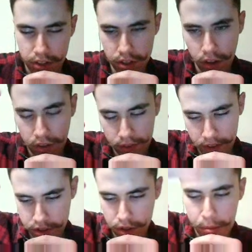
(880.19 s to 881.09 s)
The
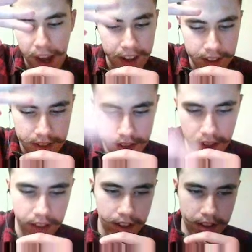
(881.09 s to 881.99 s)
snowpack is
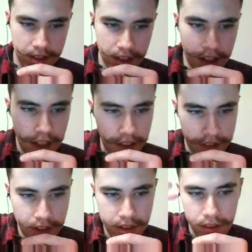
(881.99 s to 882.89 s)
settling because the
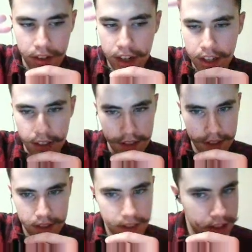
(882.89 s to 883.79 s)
freezing rain
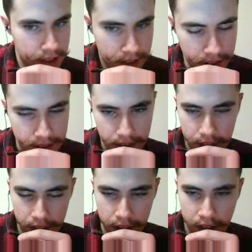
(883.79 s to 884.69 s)
is
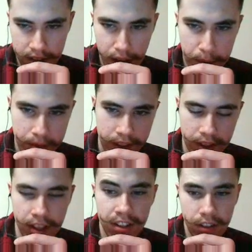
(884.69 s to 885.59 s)
getting on top of it,
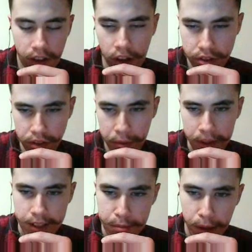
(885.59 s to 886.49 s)
and then also the
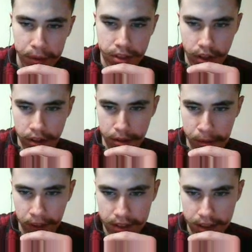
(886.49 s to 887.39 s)
rain's probably starting to
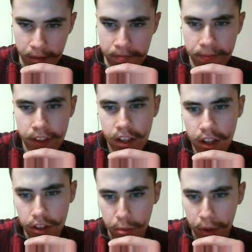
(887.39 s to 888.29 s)
melt some
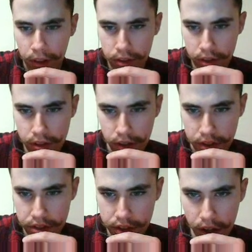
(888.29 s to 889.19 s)
as well. So
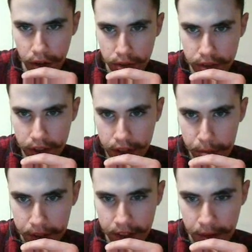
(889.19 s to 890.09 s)
it snows,
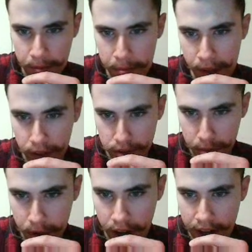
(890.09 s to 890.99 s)
but then it melts
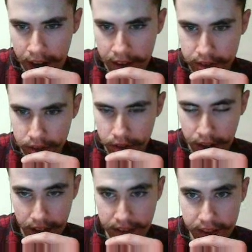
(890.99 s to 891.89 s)
right after,
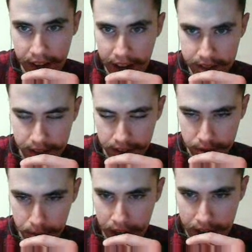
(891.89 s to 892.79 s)
even as it
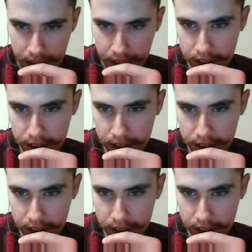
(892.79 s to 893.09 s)
is raining.